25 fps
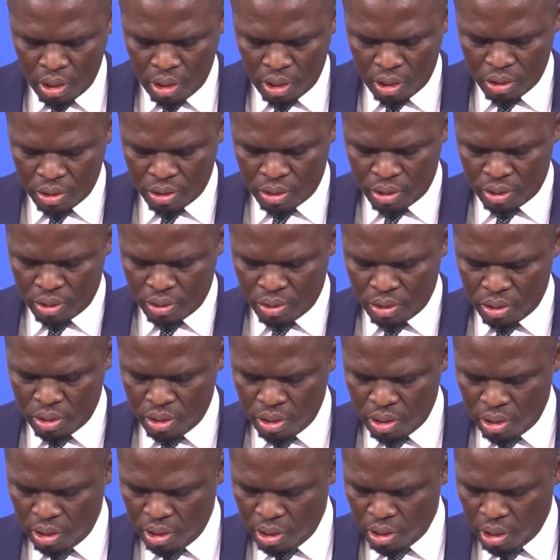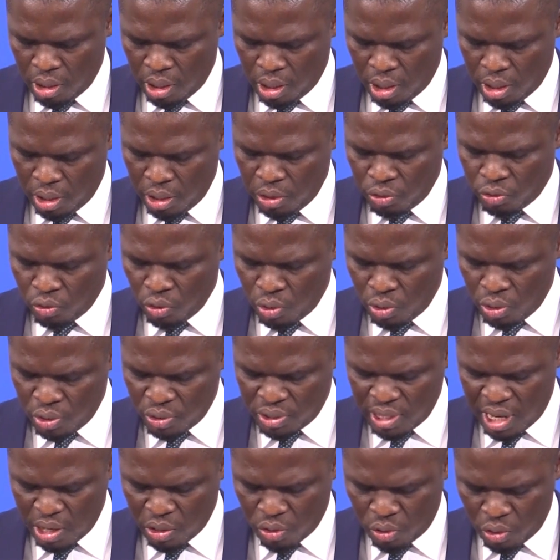is uh,
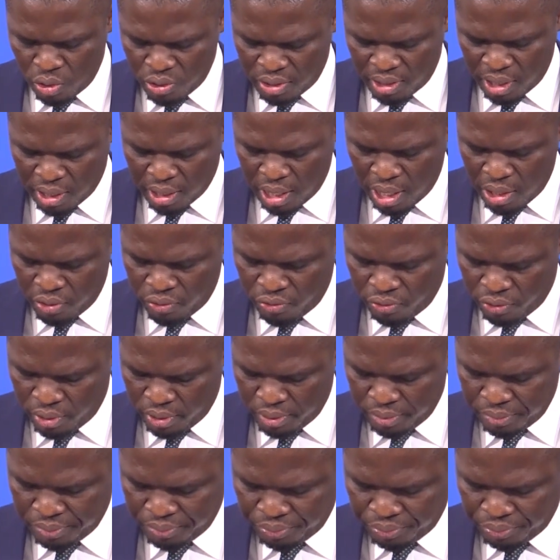introduced across the country.